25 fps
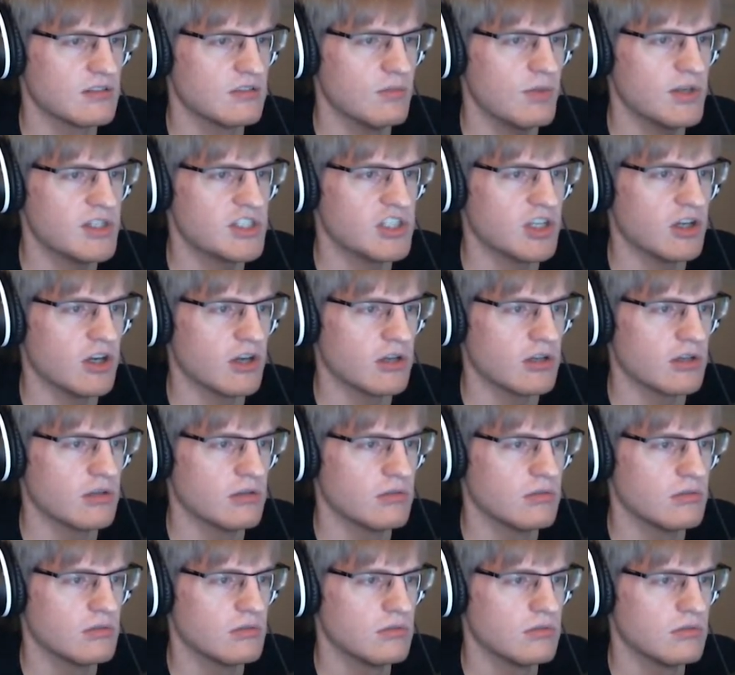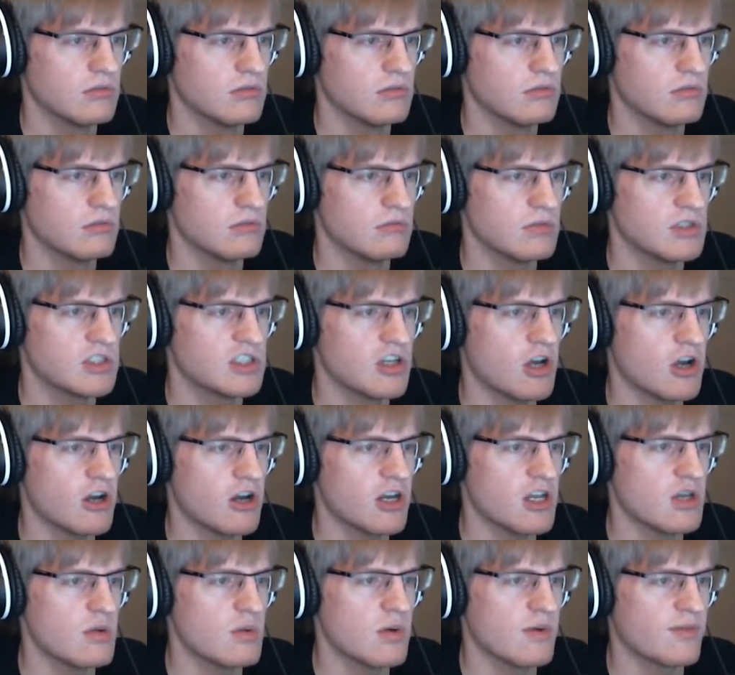Which dog? Which dog
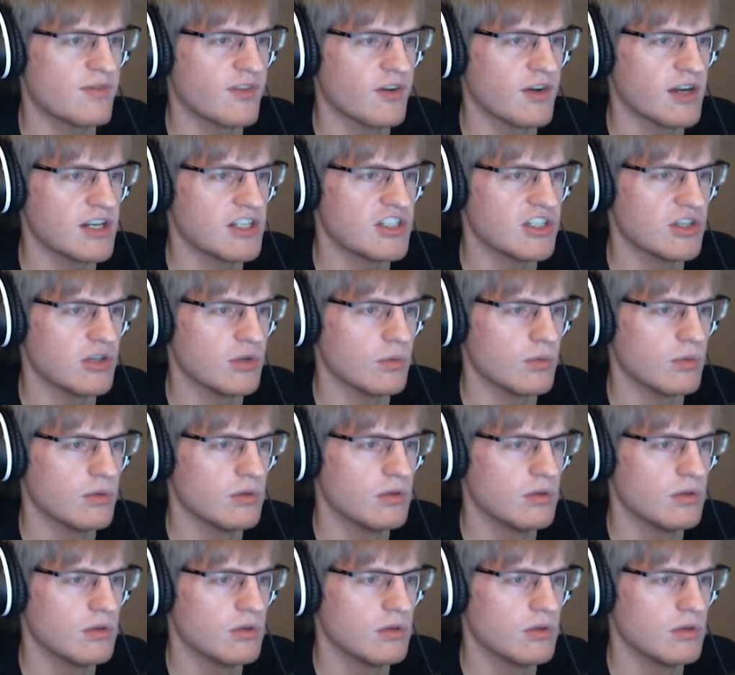are you referring to?